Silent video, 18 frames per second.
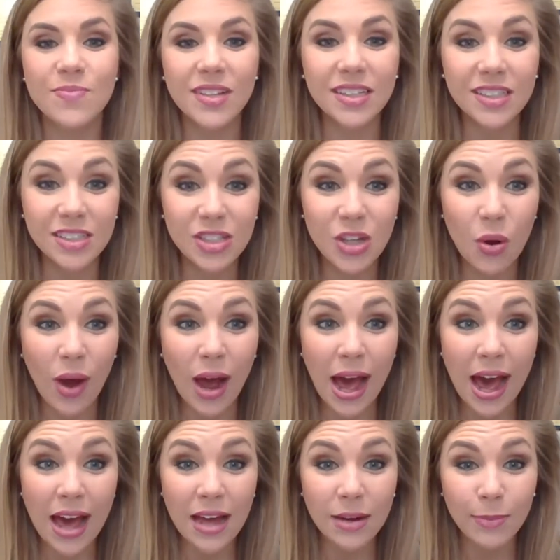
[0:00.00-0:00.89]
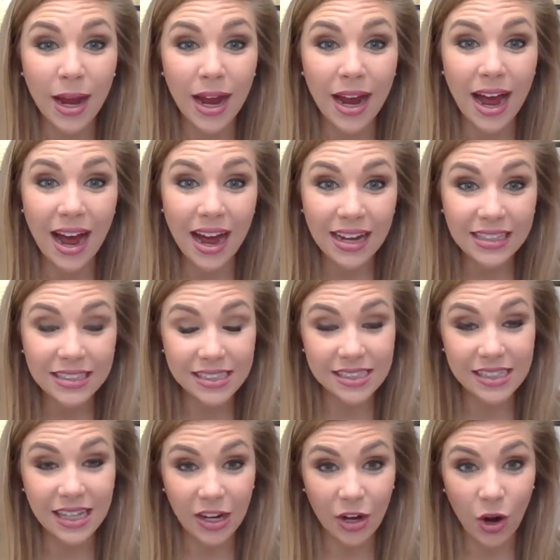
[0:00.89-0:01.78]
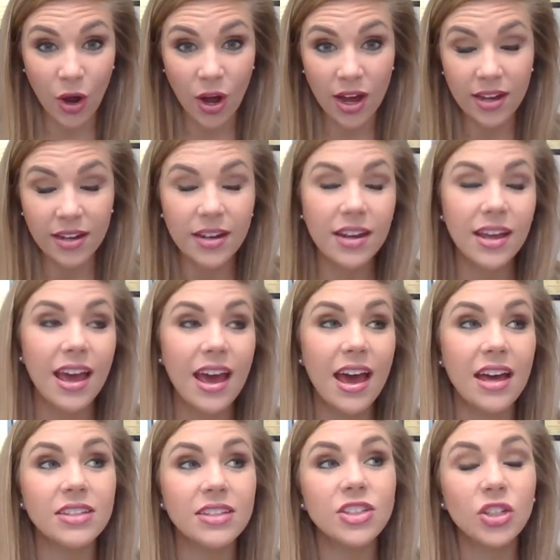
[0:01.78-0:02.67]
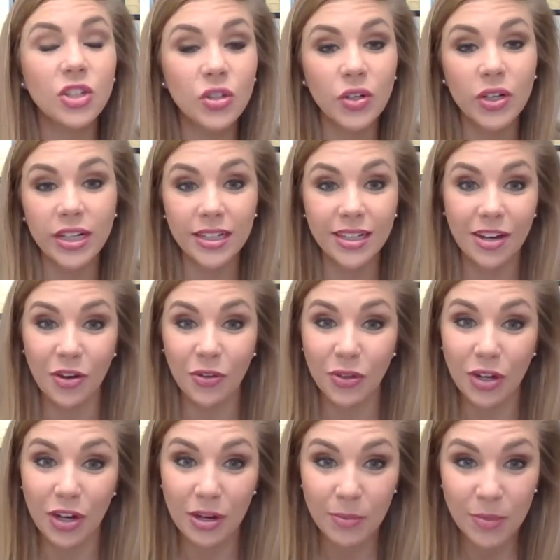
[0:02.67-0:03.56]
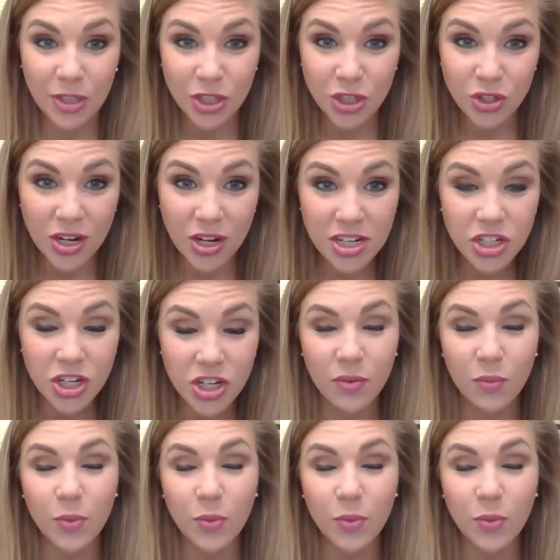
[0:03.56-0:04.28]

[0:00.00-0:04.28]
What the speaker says: So I had my eyes set on a degree in healthcare administration,